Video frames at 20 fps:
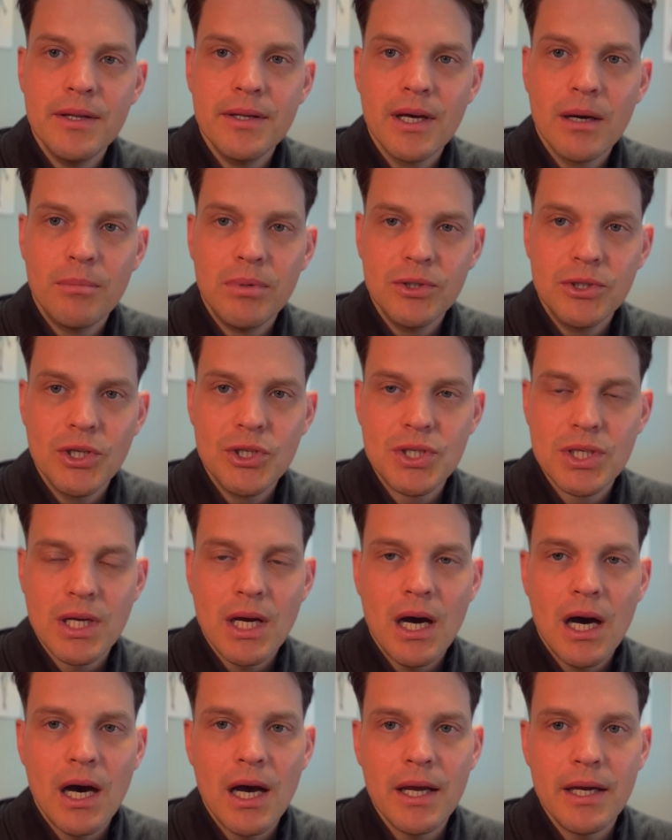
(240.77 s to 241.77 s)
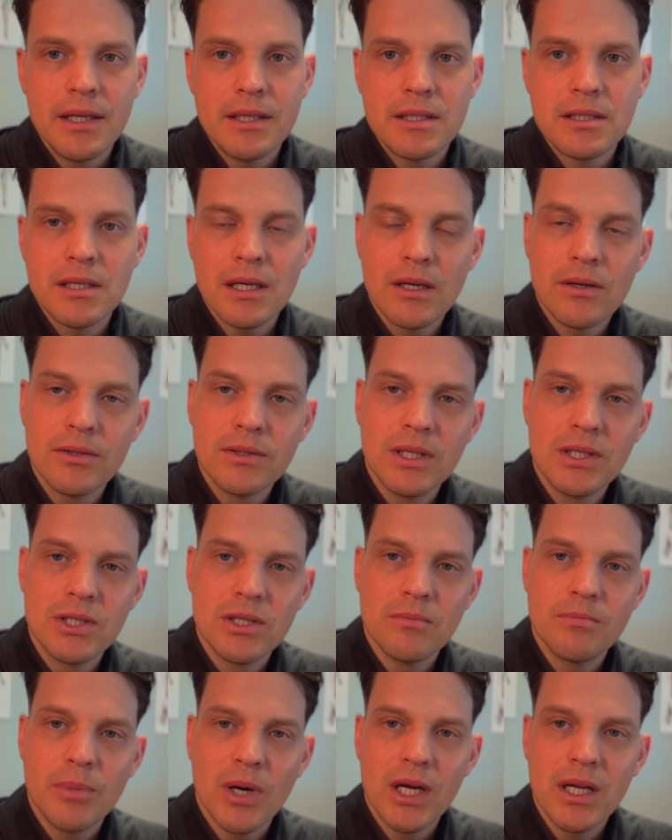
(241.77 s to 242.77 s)
double-digit, high-end
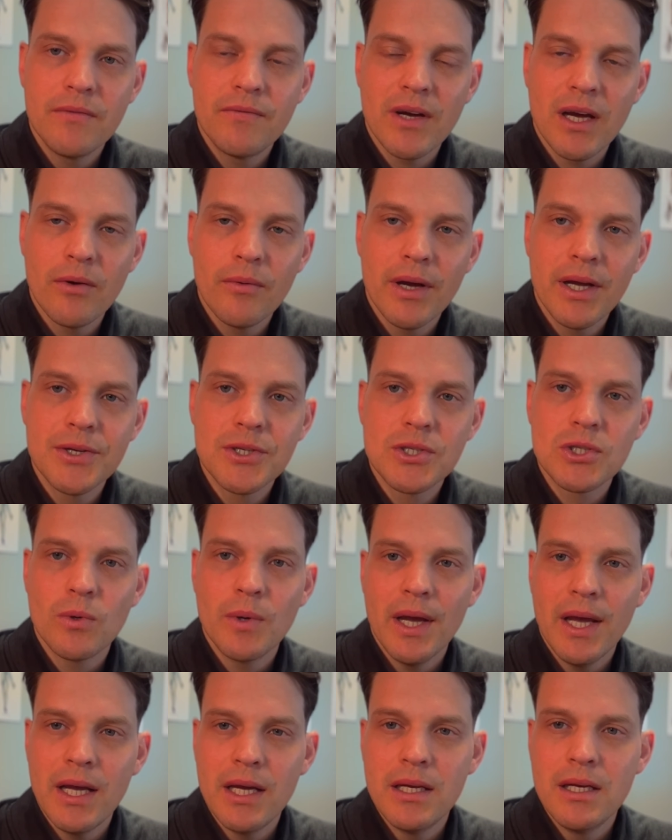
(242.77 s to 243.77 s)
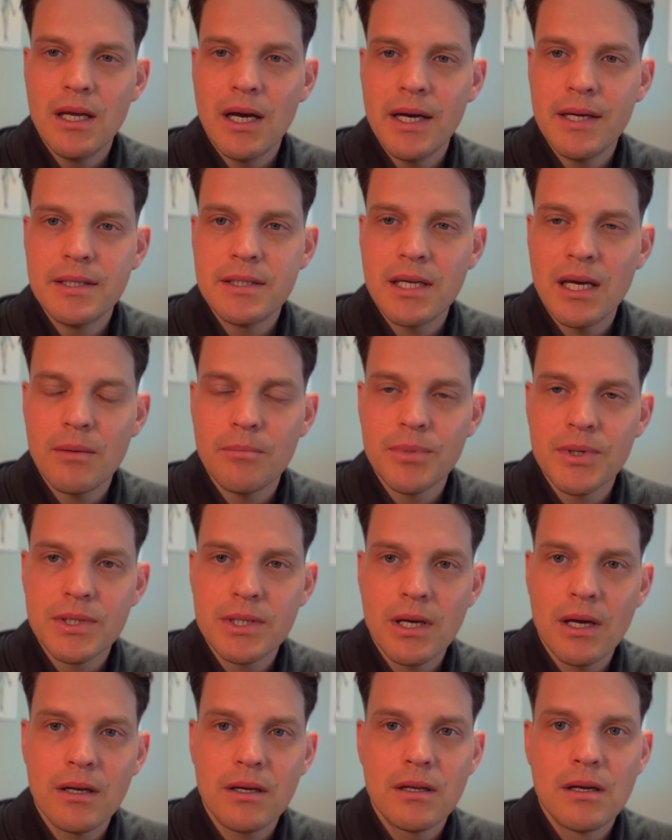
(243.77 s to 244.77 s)
single-digit body fat range, so 8, 9,
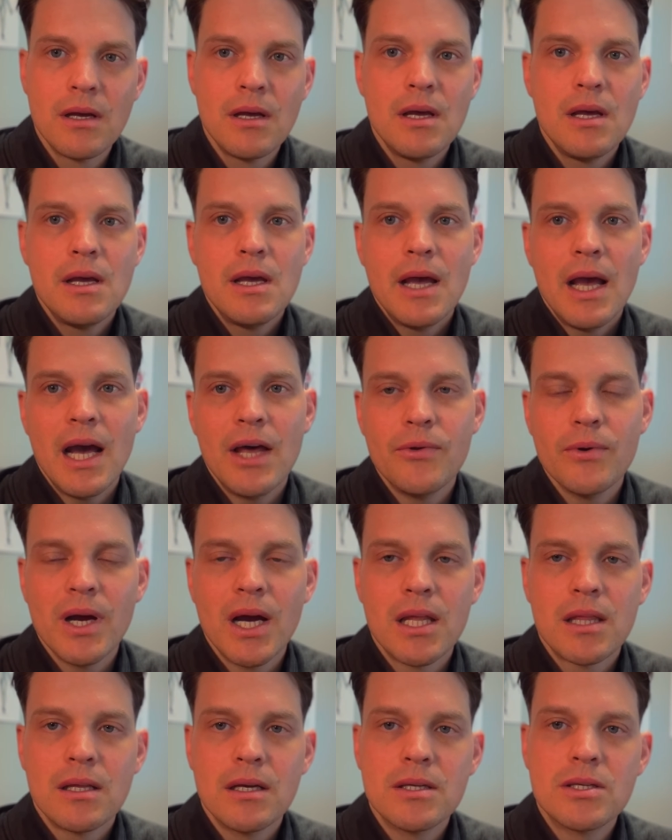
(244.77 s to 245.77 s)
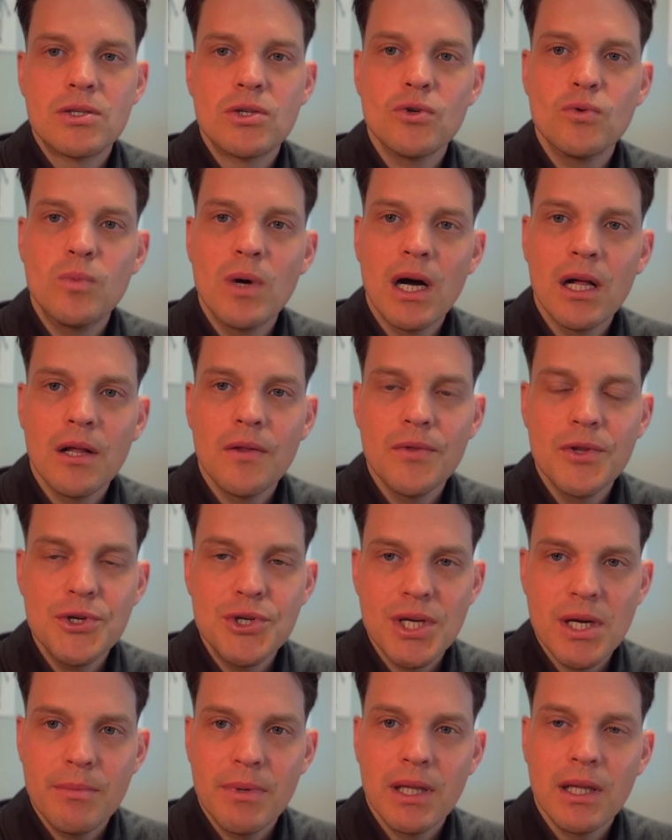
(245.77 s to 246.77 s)
10%. Other athletes do well in the
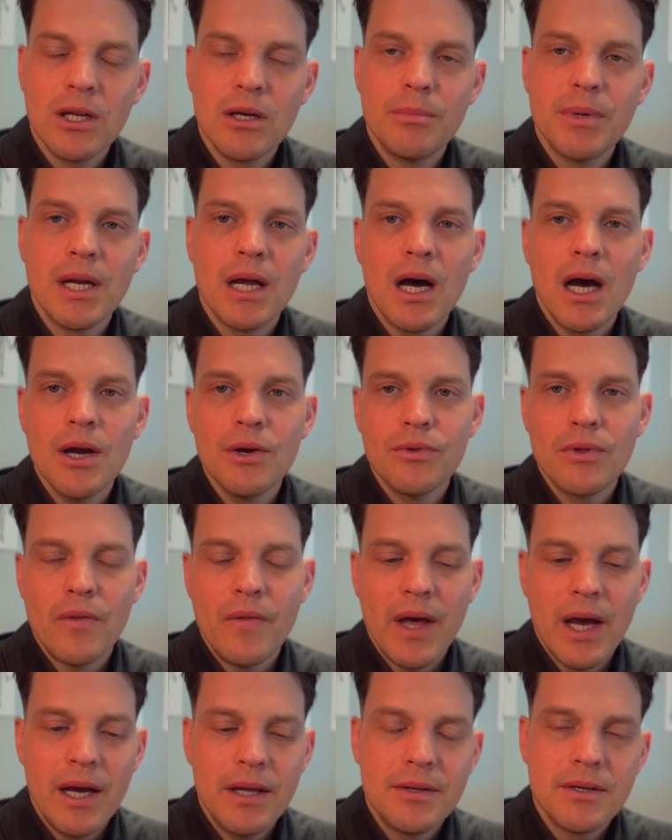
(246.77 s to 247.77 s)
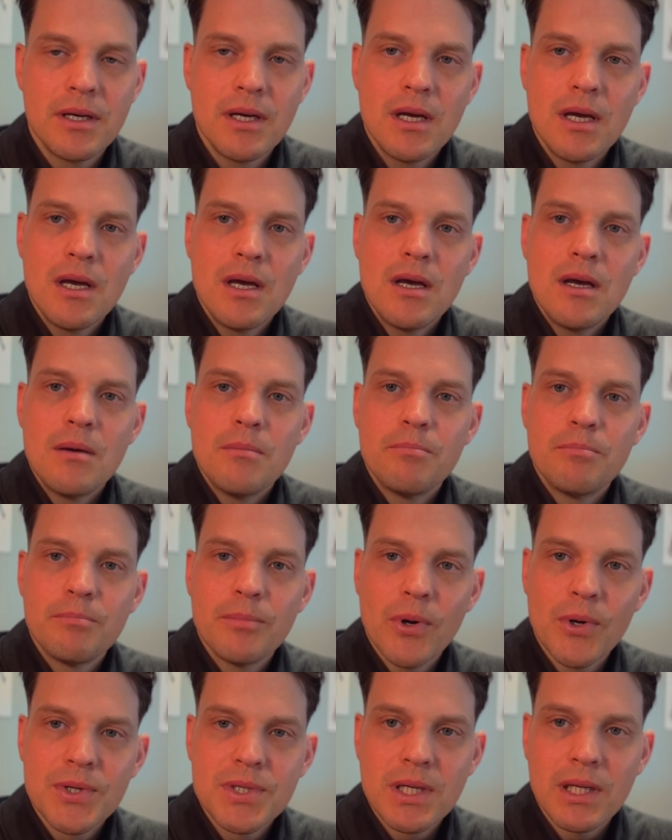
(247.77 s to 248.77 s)
gym a little bit higher than that.
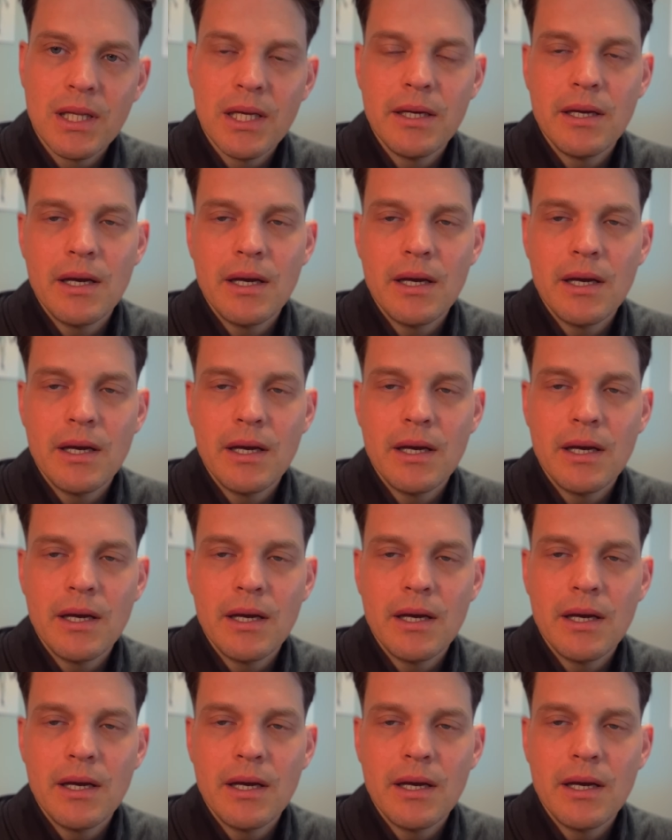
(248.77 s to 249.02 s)
Personally,